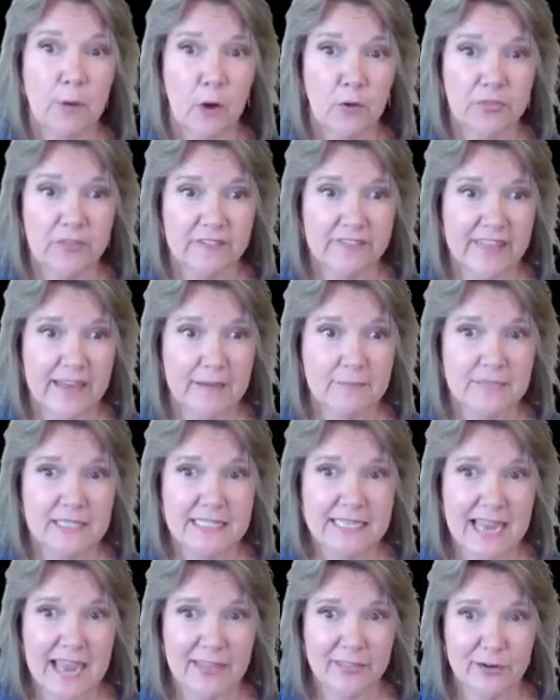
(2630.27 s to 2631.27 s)
both of them
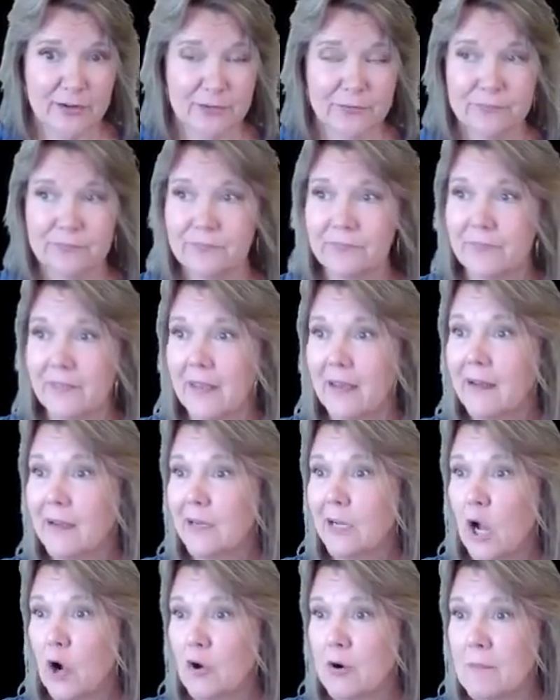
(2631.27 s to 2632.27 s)
together,
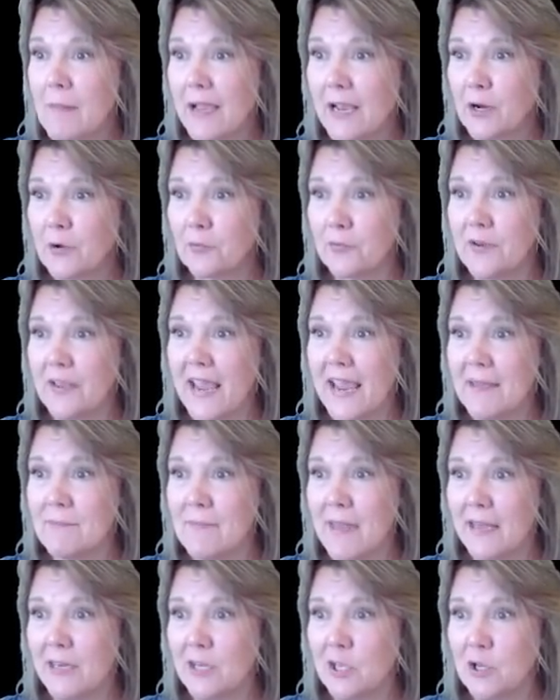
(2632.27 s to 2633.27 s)
go to my Create
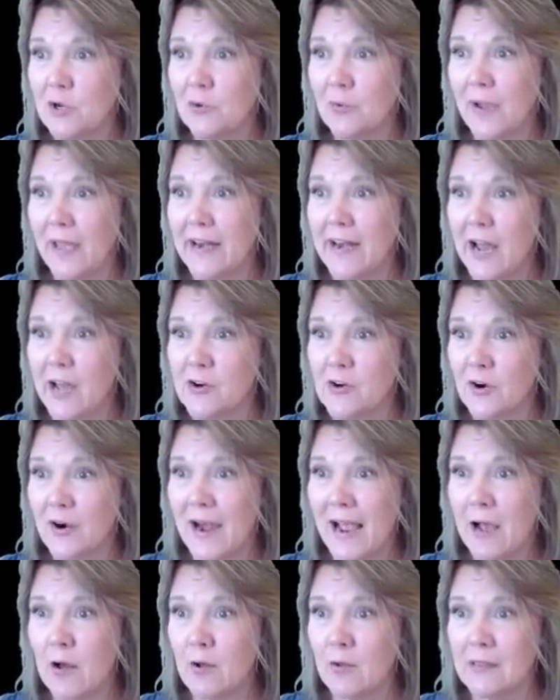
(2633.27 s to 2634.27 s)
menu, and under
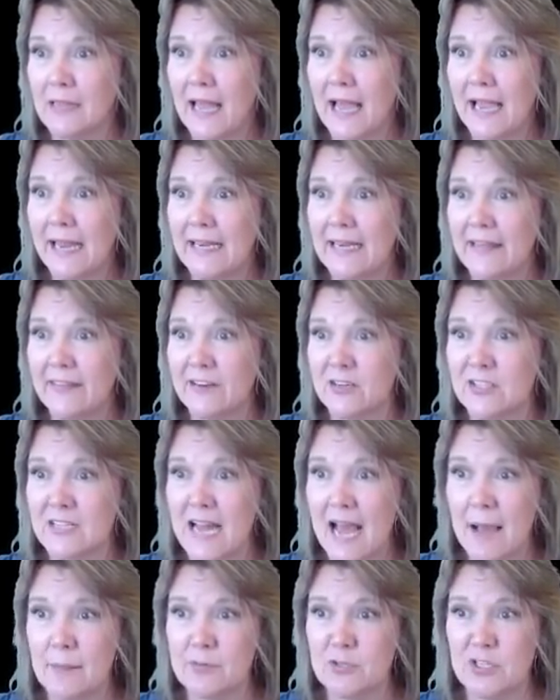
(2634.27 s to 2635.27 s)
Outline, there's an
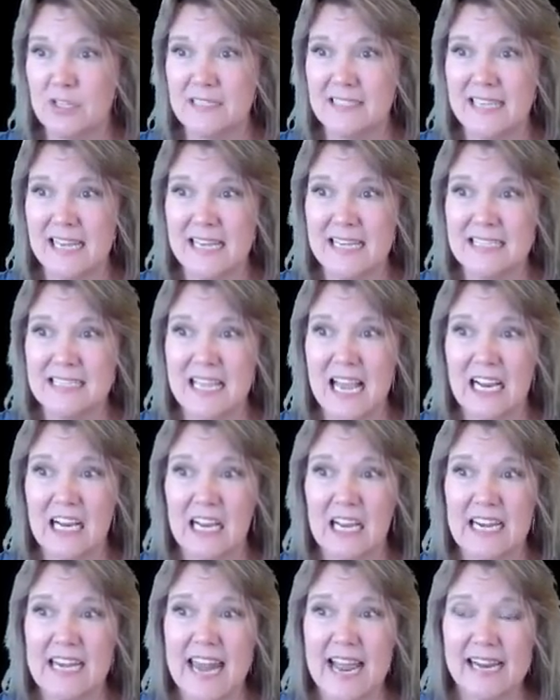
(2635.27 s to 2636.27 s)
option that says
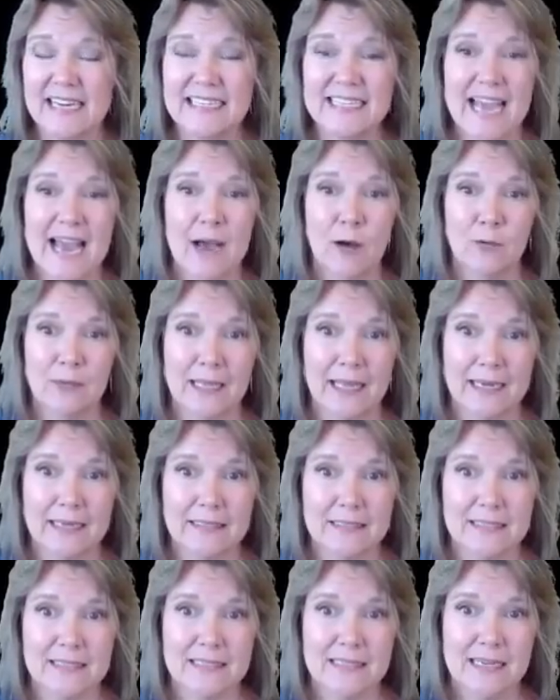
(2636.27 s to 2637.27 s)
Connect
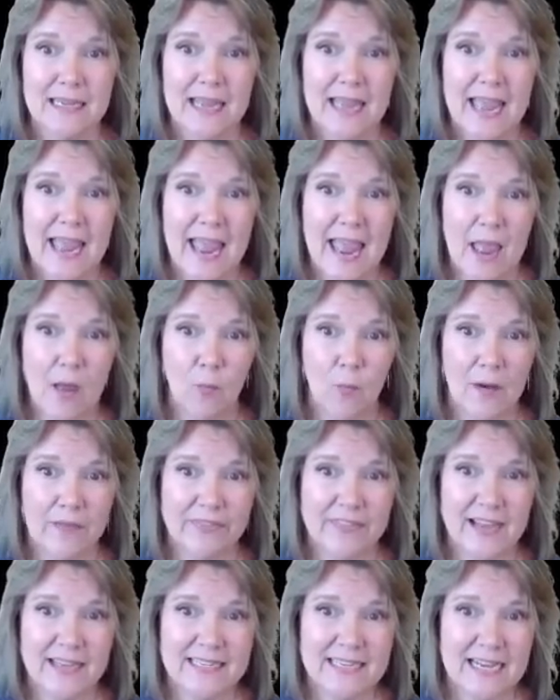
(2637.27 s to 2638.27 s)
Outlines. And what
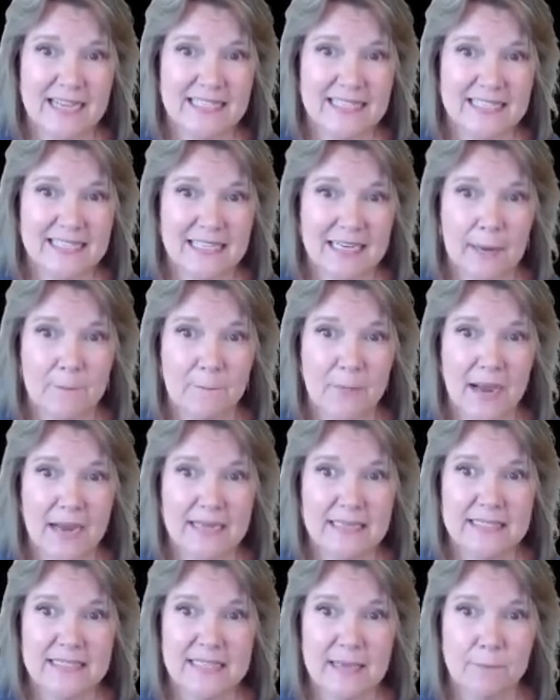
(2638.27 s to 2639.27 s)
that does is it
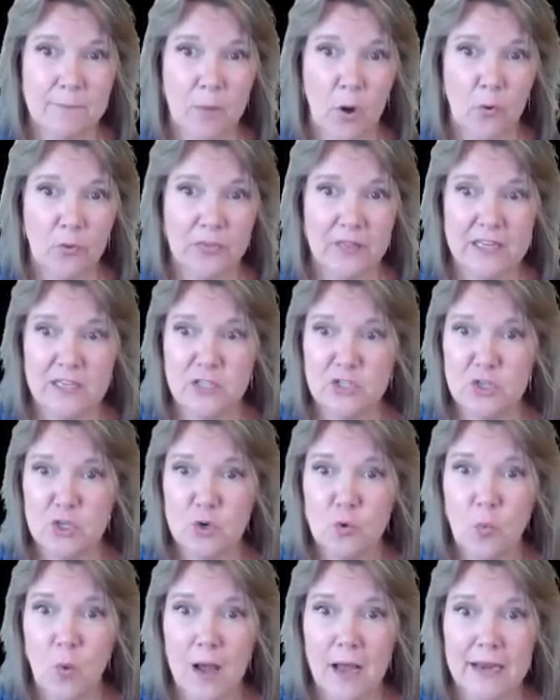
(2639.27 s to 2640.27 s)
combines it both
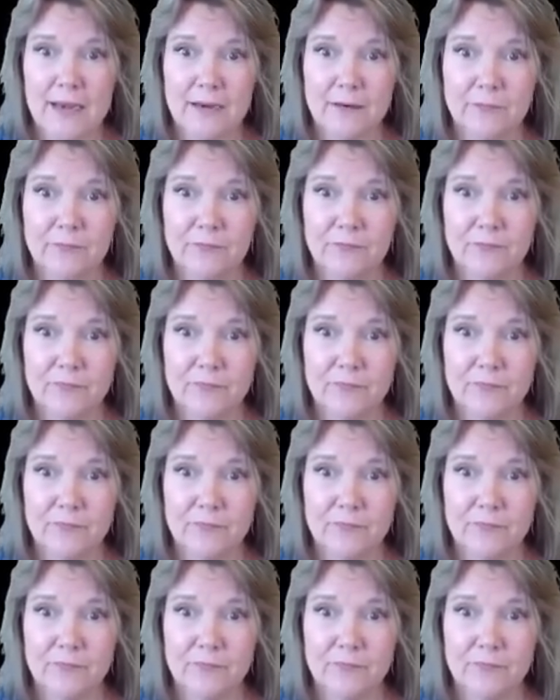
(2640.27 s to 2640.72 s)
into one